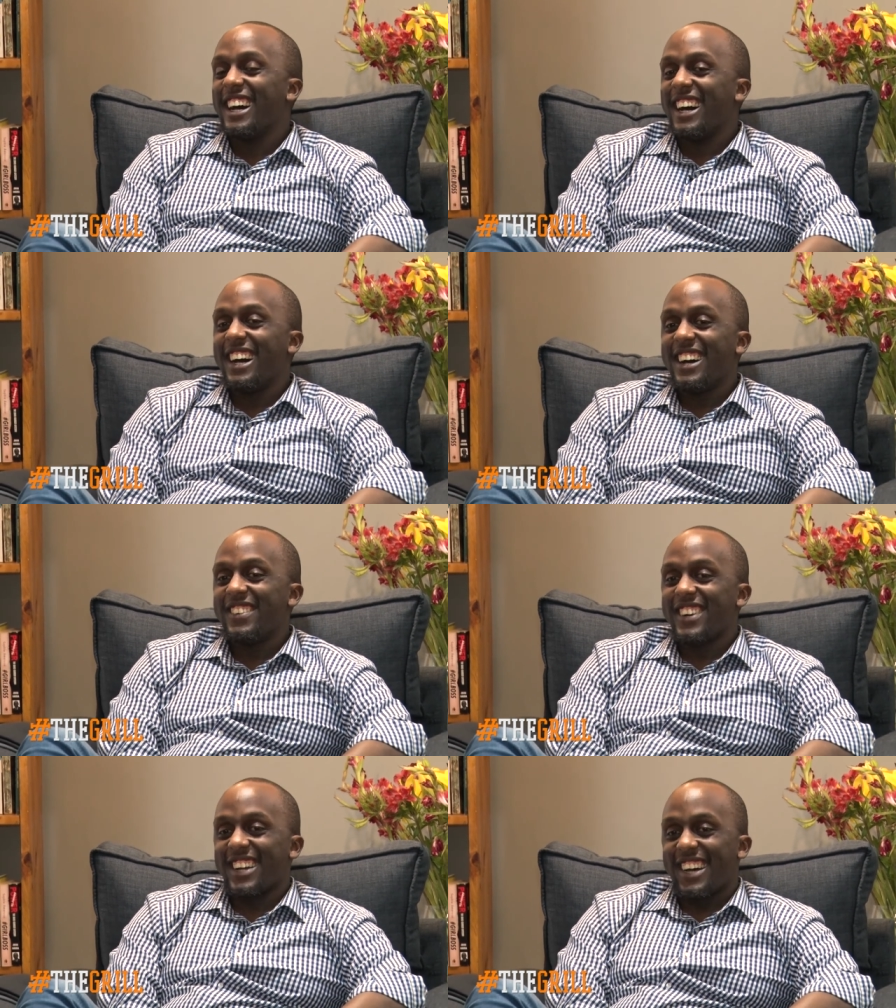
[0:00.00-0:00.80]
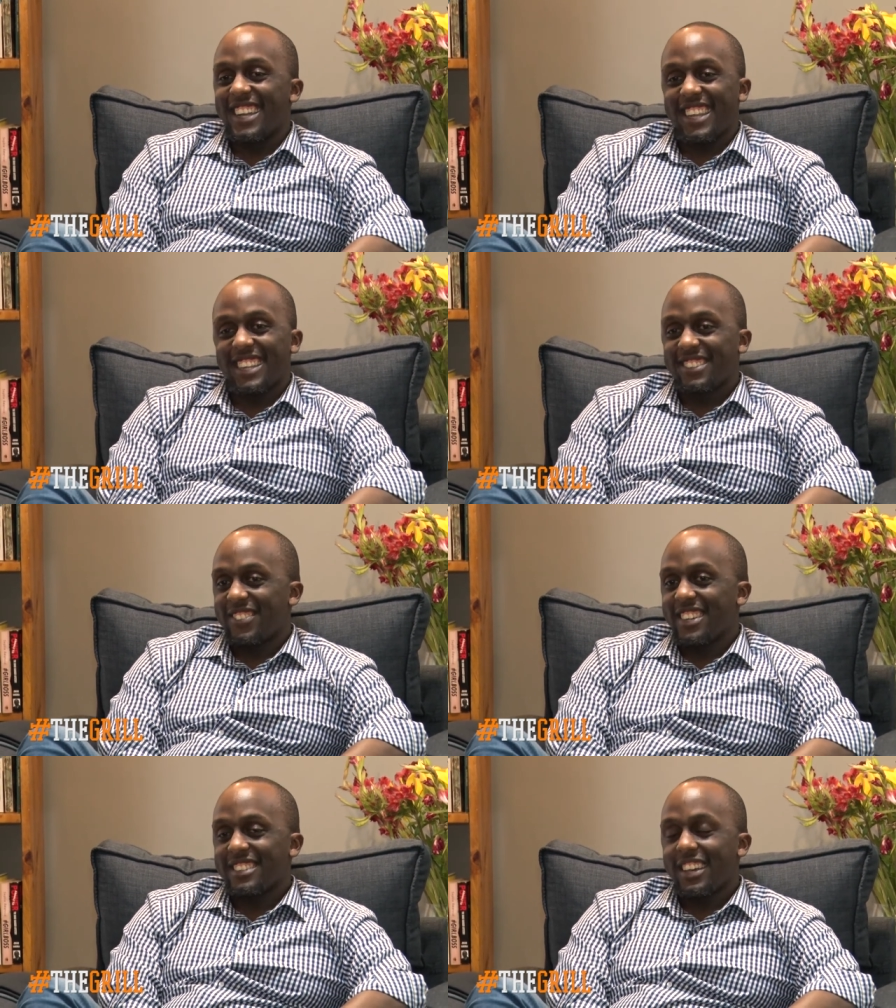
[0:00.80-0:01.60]
Oh my God, that's
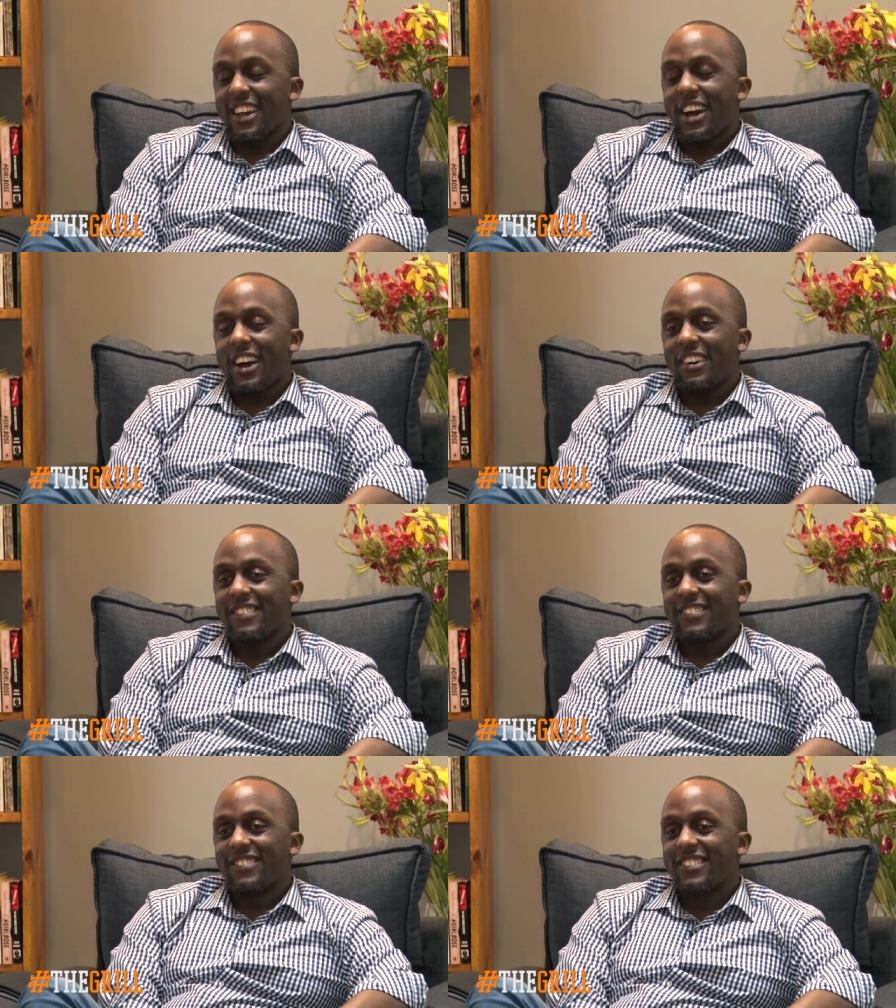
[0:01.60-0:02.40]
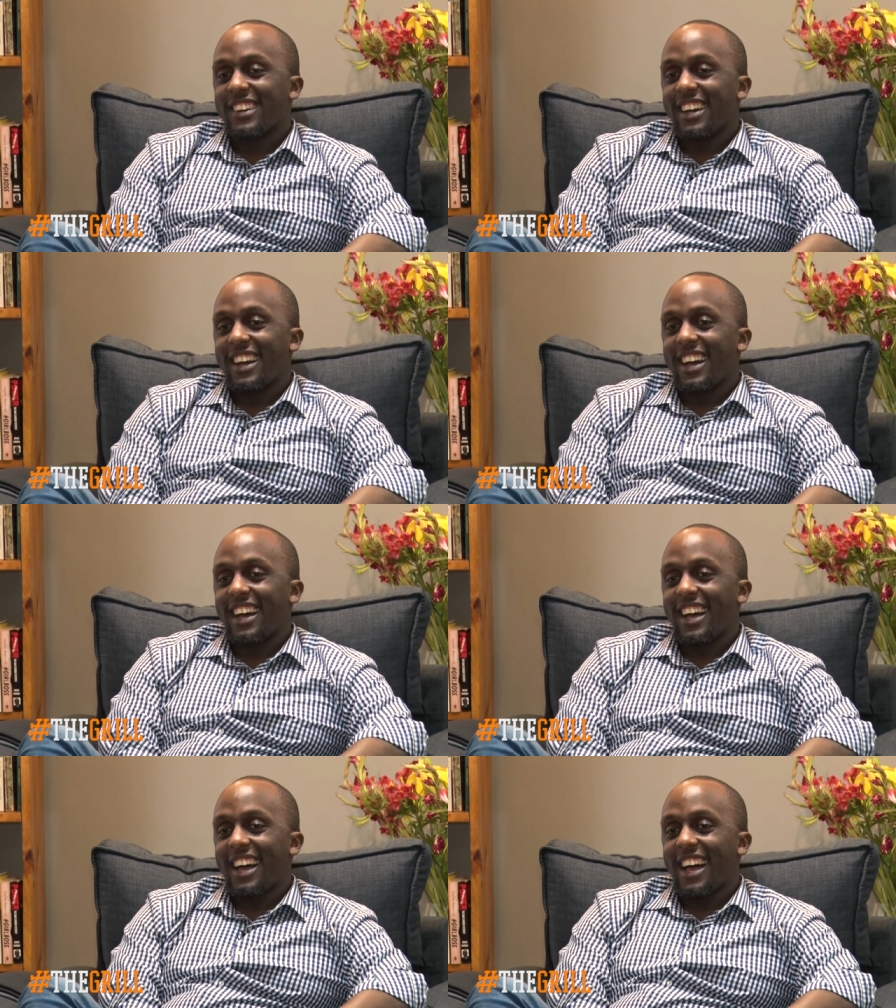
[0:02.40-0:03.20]
amazing. Um,
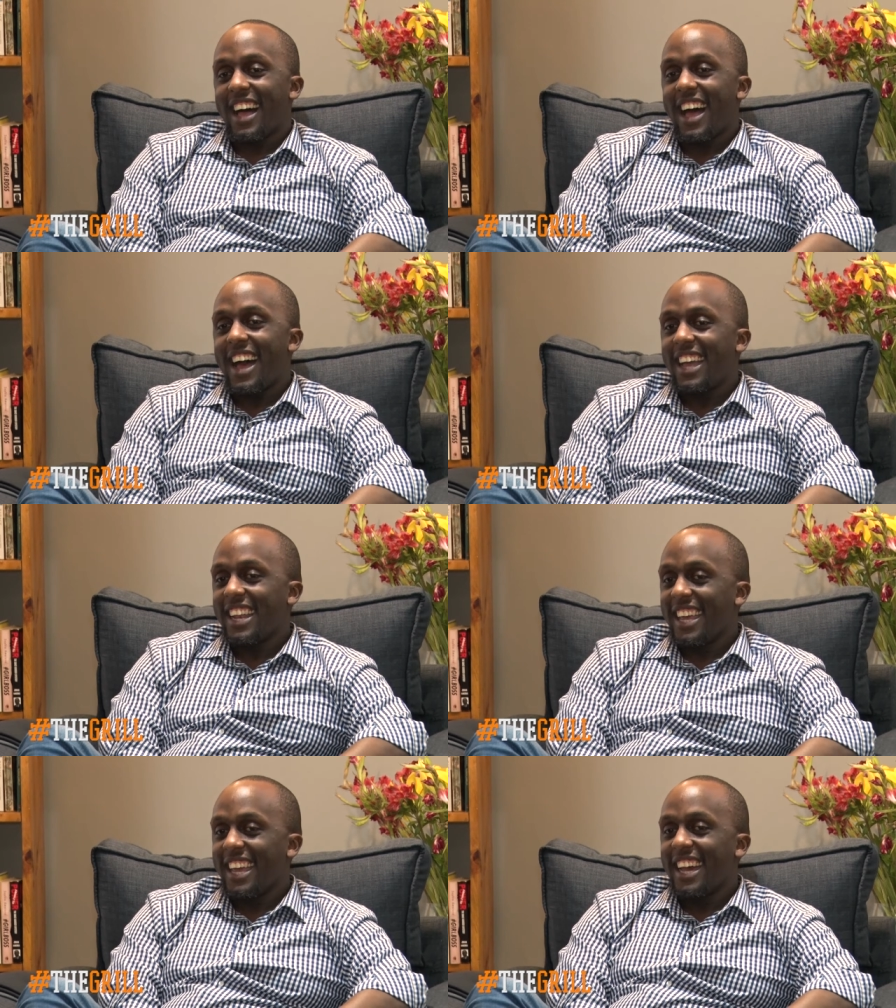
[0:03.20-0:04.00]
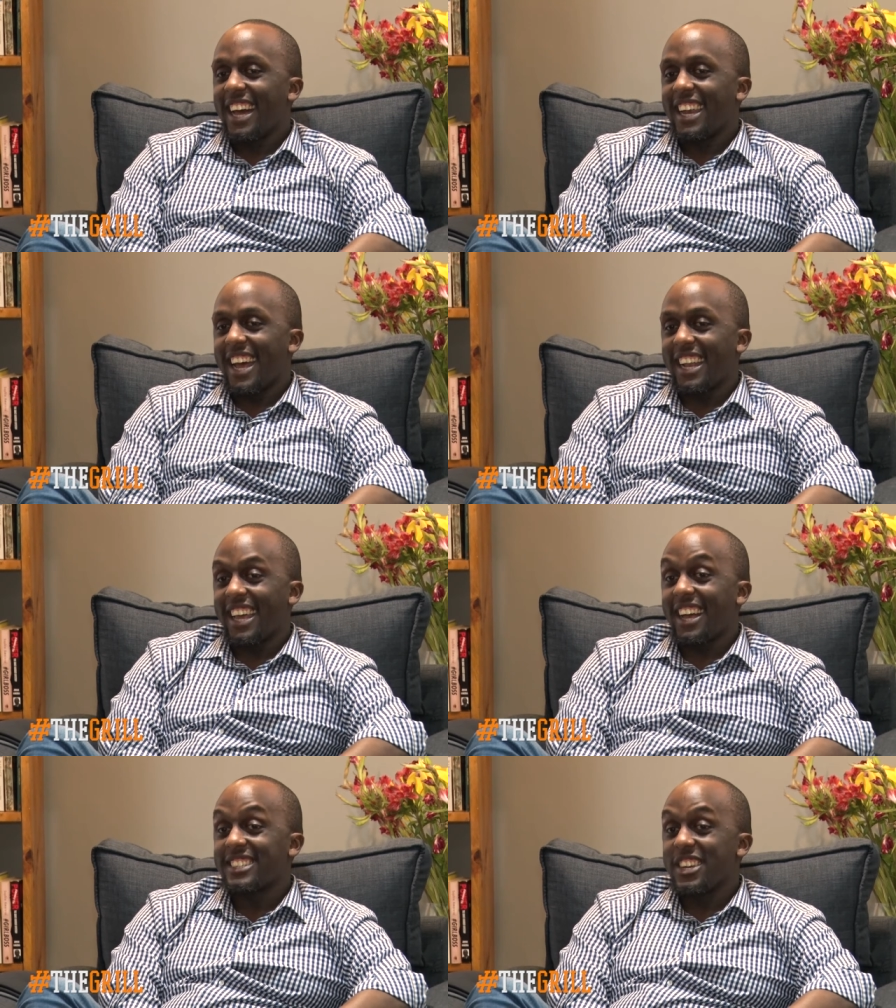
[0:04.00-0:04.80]
highly
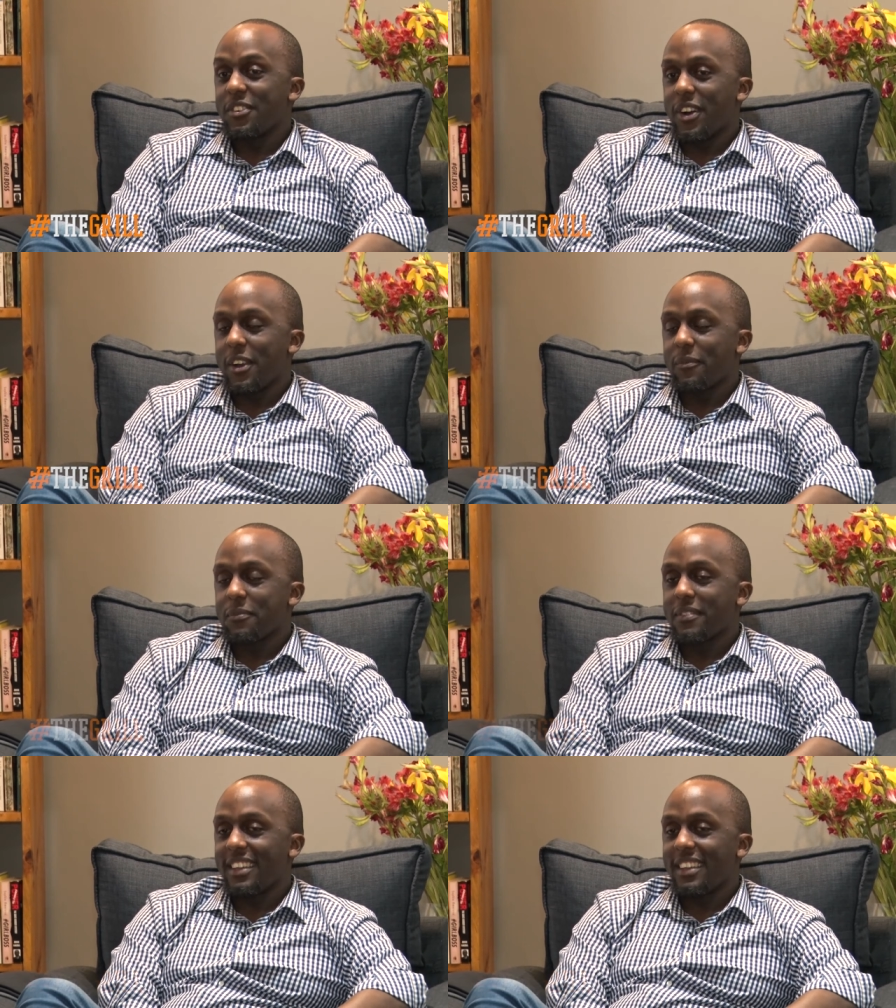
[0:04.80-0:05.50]
unlikely. I'll tell you what.